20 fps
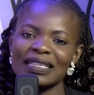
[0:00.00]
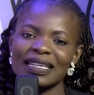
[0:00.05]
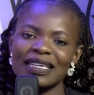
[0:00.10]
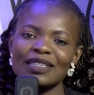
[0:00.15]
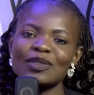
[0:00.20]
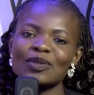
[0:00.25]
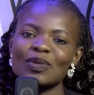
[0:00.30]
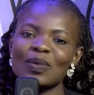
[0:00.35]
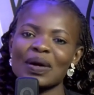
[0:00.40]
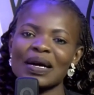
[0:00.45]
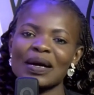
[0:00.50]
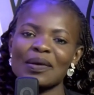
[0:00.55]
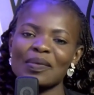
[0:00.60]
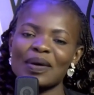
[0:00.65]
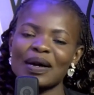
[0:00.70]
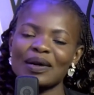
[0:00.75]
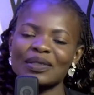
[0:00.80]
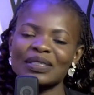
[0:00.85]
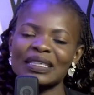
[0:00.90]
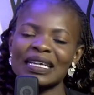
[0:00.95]
Let's talk
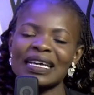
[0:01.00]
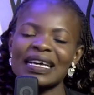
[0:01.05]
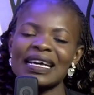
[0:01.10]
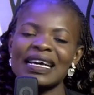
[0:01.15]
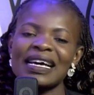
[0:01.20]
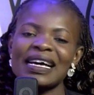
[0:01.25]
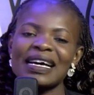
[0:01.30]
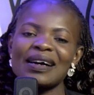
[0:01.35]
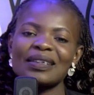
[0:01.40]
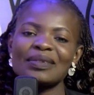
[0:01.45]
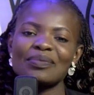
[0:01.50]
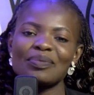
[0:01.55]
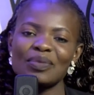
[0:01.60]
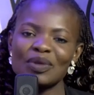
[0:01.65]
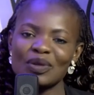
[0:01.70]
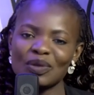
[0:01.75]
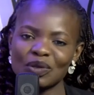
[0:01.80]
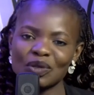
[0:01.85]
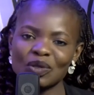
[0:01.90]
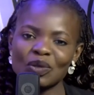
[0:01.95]
about
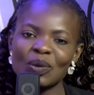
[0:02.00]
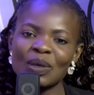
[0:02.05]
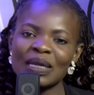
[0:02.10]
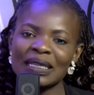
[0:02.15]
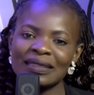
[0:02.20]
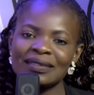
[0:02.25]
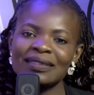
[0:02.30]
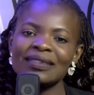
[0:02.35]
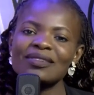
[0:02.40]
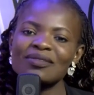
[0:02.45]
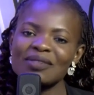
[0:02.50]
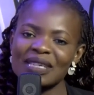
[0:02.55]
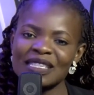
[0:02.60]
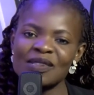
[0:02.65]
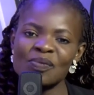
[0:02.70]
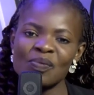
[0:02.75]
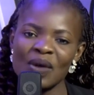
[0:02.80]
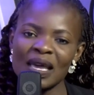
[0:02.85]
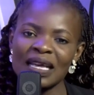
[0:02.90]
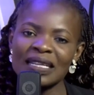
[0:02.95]
mutual
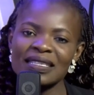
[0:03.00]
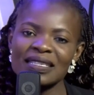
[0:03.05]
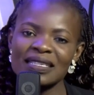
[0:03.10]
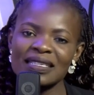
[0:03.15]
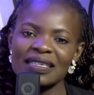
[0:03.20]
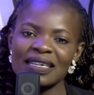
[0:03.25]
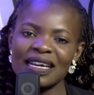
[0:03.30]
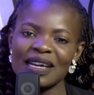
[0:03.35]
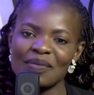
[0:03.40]
respect.